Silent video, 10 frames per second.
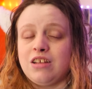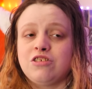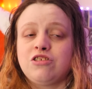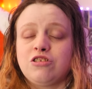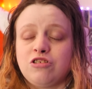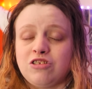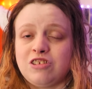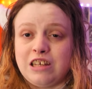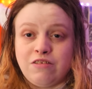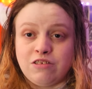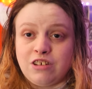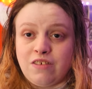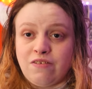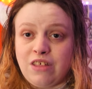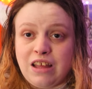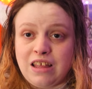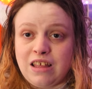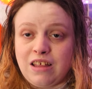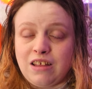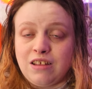and it's such a secretive
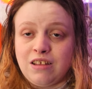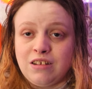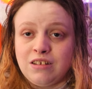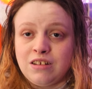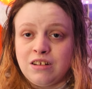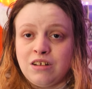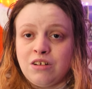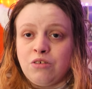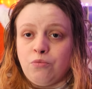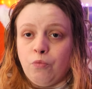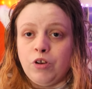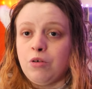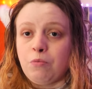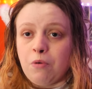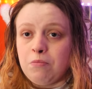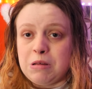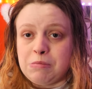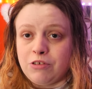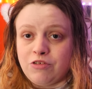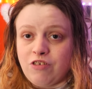thing. We don't want
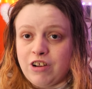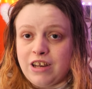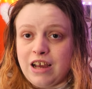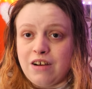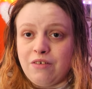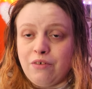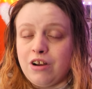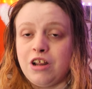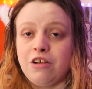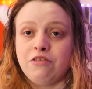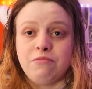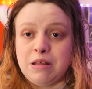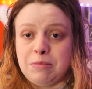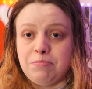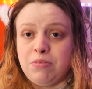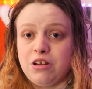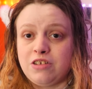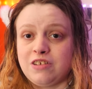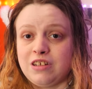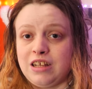people to find out. I know for me
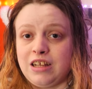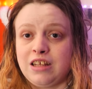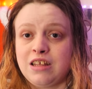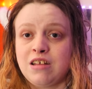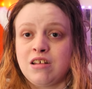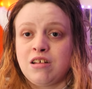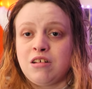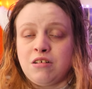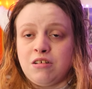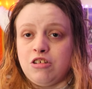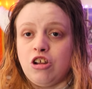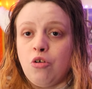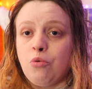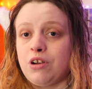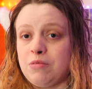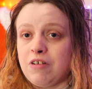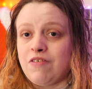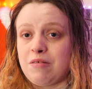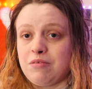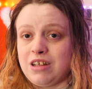personally, no one in my
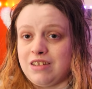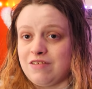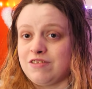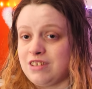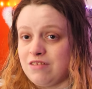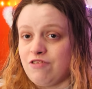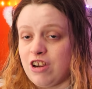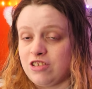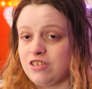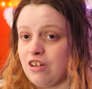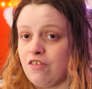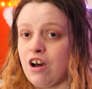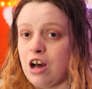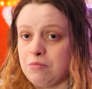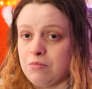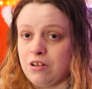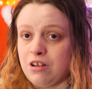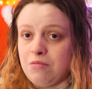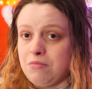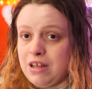family has ever seen fresh self-harm
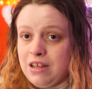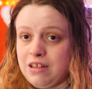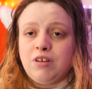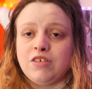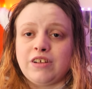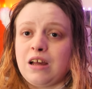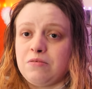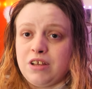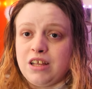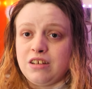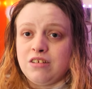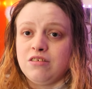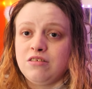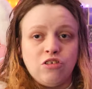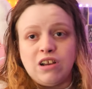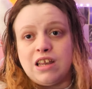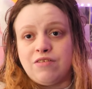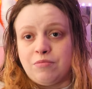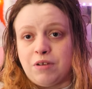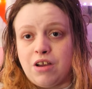on me because I kept it hidden or I
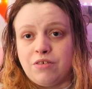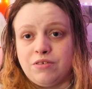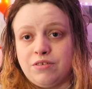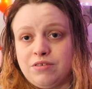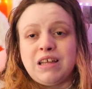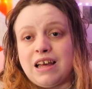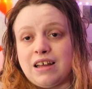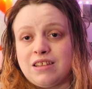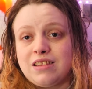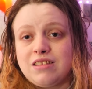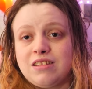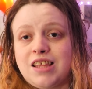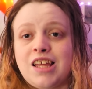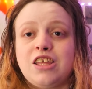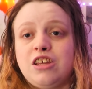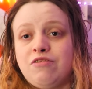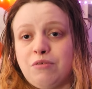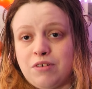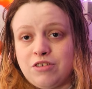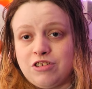lived on my own. But yeah, thank you
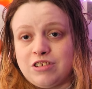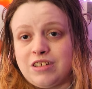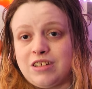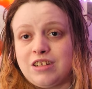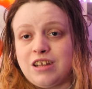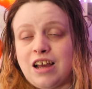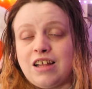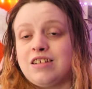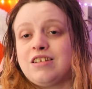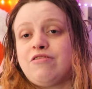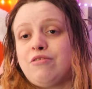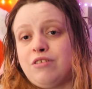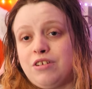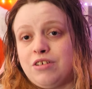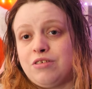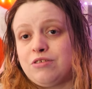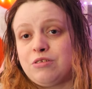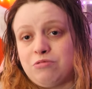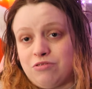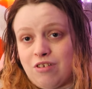for watching, and if you're new,
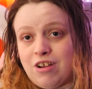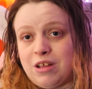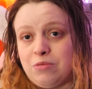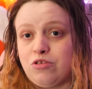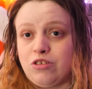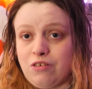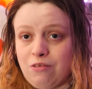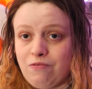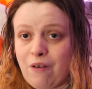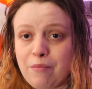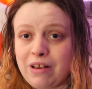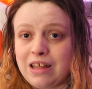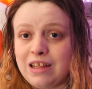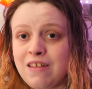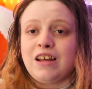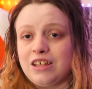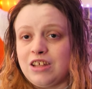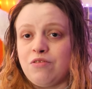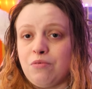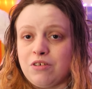subscribe, join the growing family. Thank
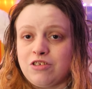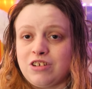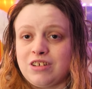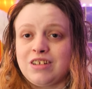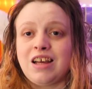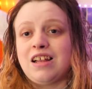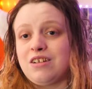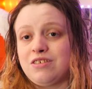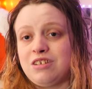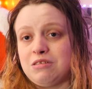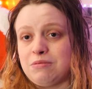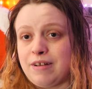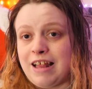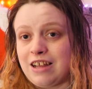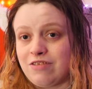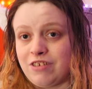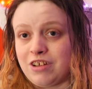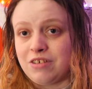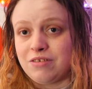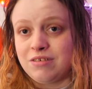you for watching, and I'll see you on my next
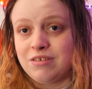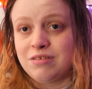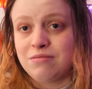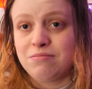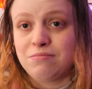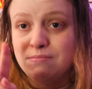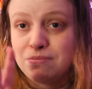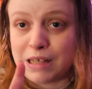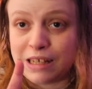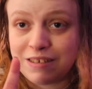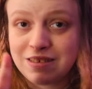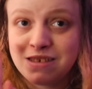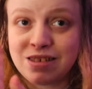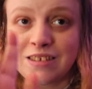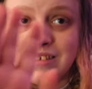video. Peace.